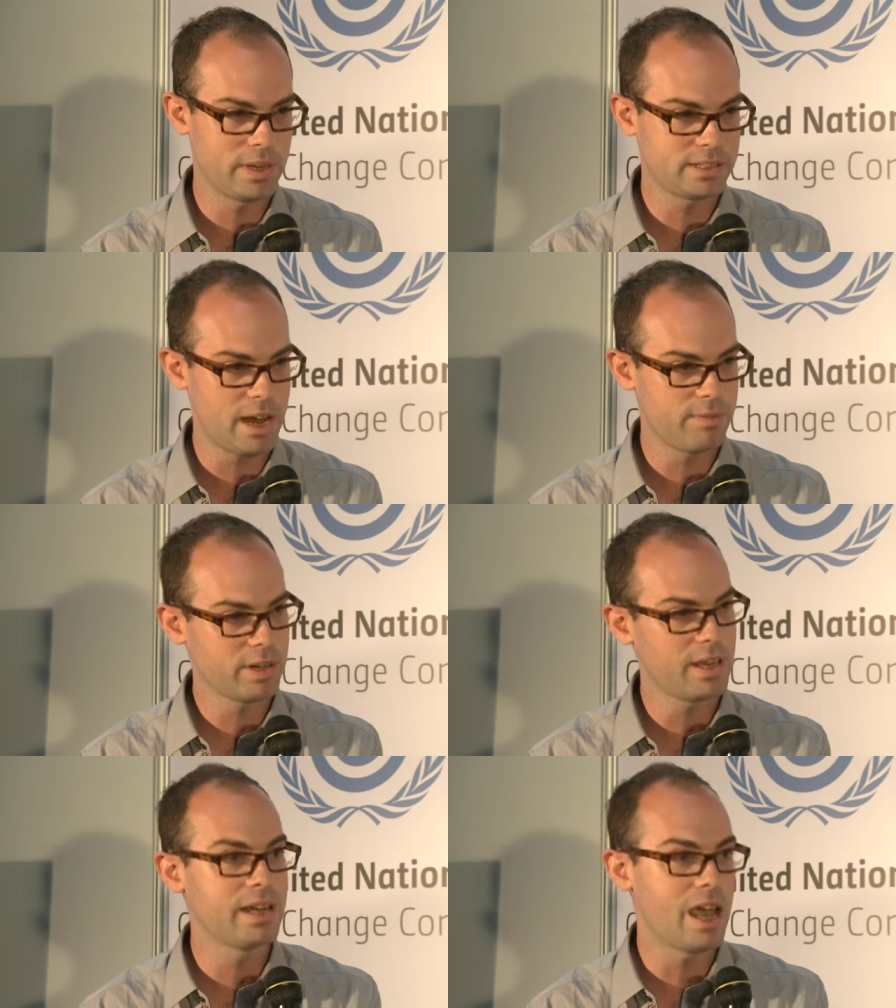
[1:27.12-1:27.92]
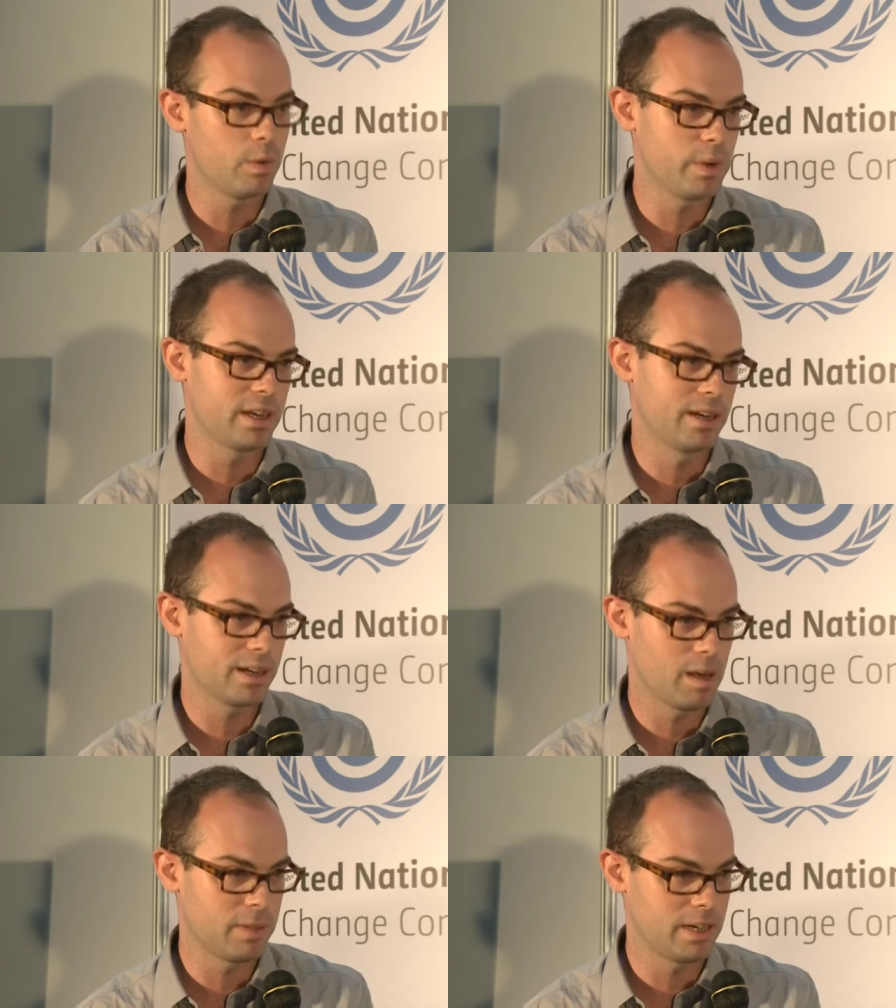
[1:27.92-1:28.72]
West Africa, and how we can
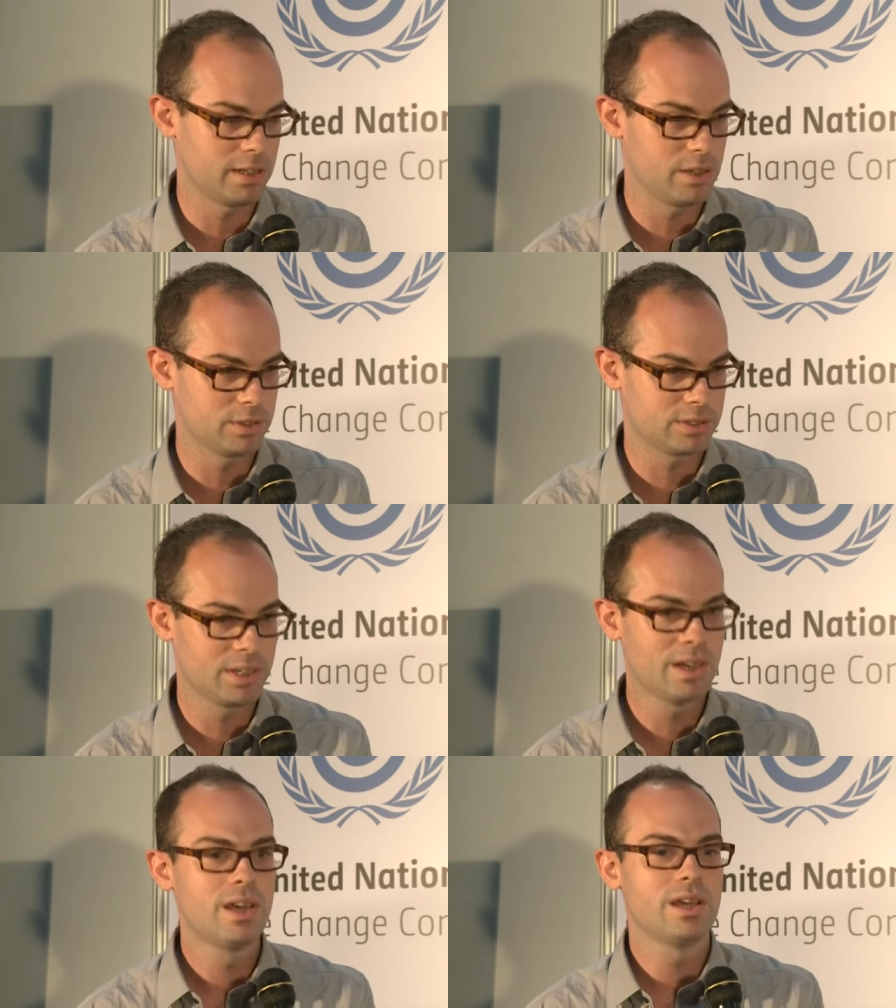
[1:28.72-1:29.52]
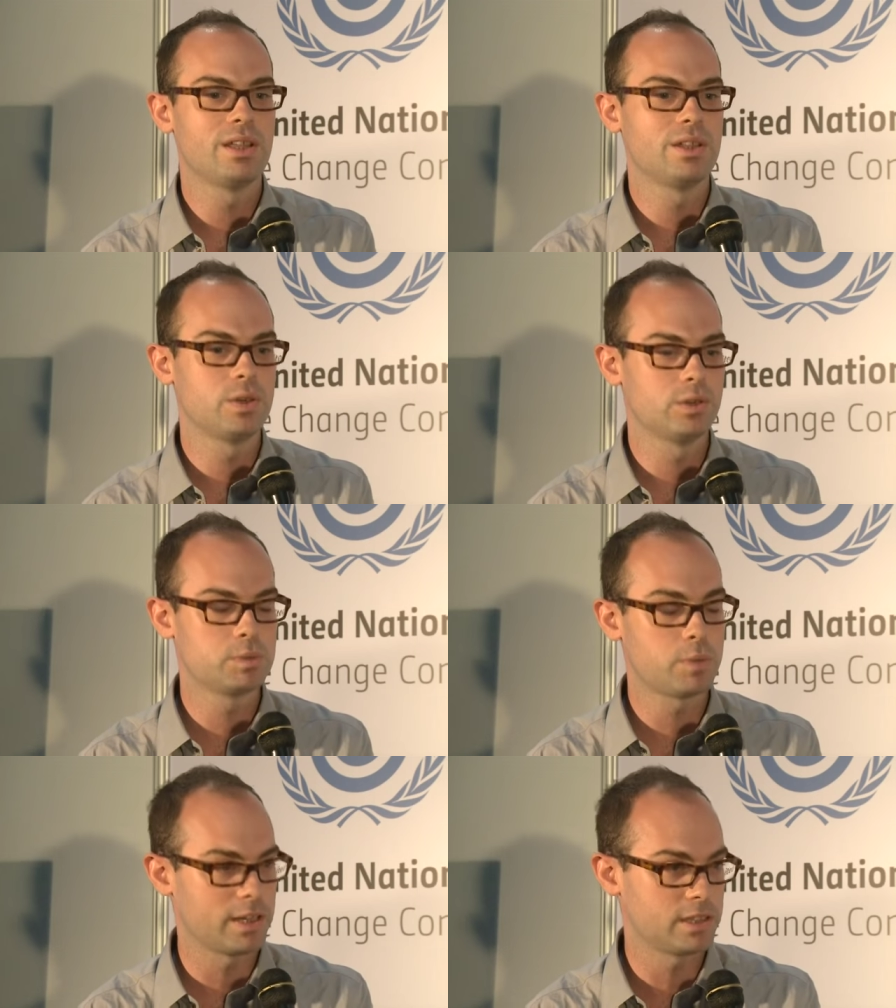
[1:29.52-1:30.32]
accompany those
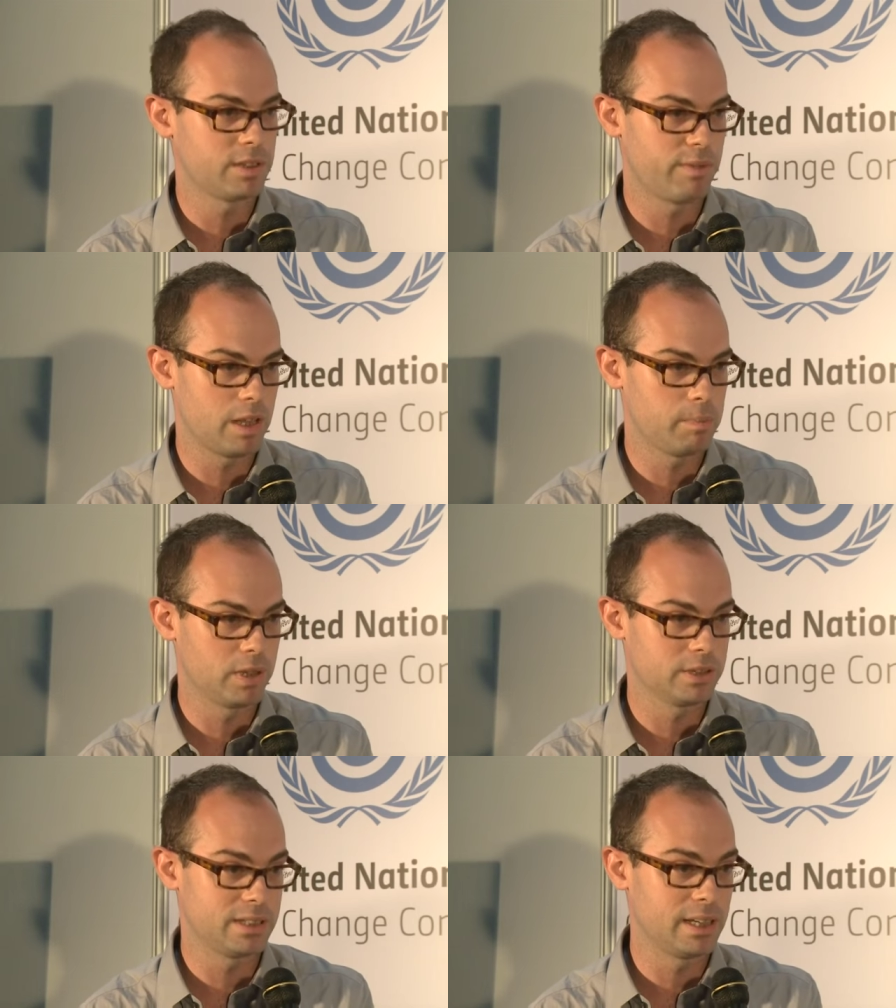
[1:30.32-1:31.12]
project developers